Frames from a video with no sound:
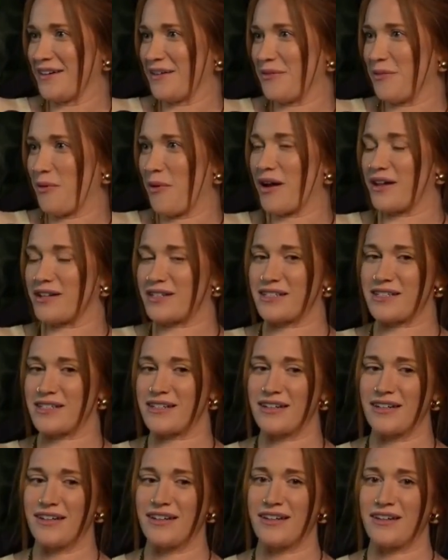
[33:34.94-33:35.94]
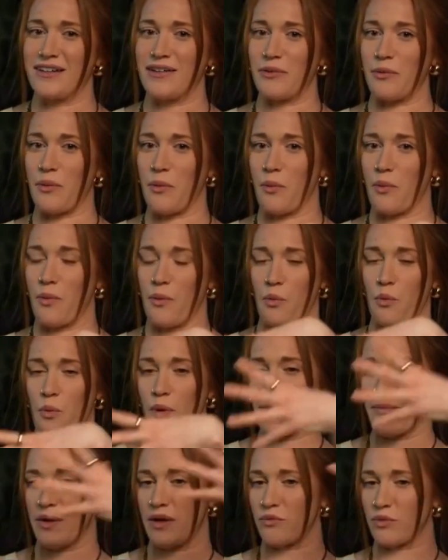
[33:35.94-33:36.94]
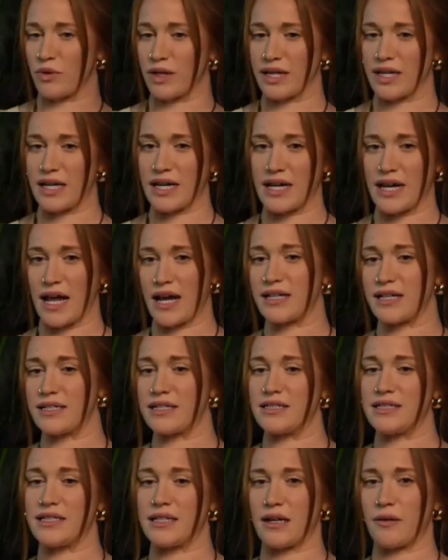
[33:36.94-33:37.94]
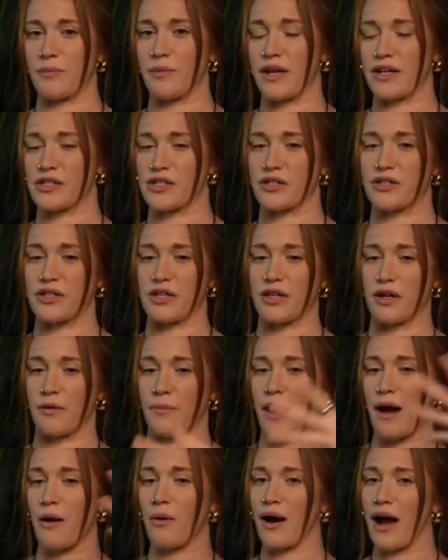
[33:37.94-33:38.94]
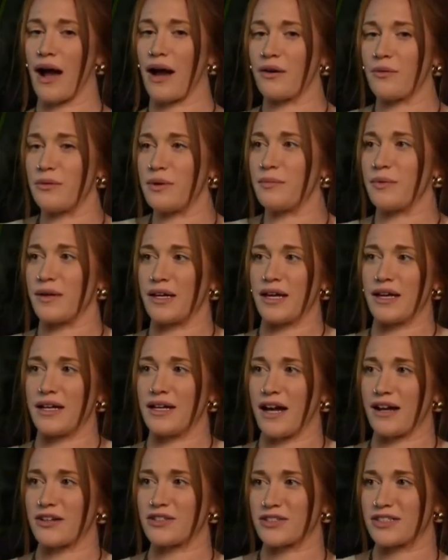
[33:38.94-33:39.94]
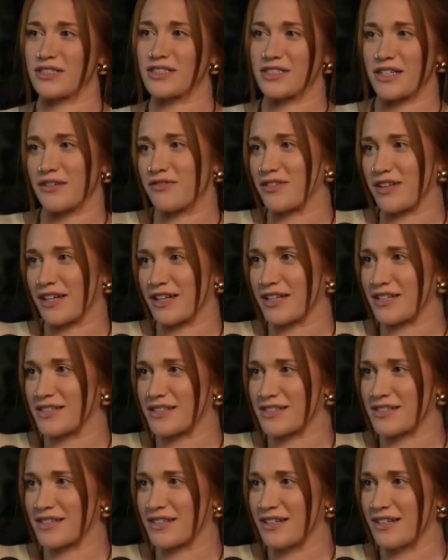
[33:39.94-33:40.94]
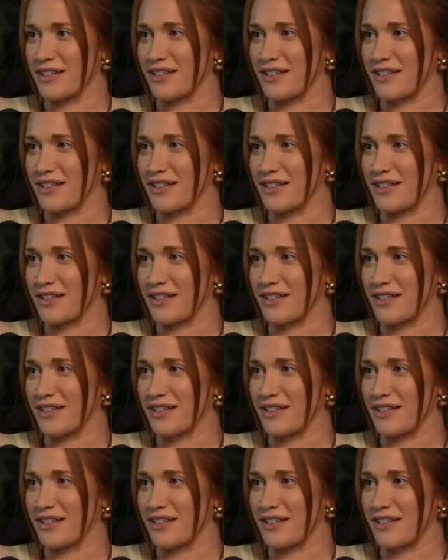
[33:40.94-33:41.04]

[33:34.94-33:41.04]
what women really connected to their pleasure, to their power, how do we begin to actually shift this?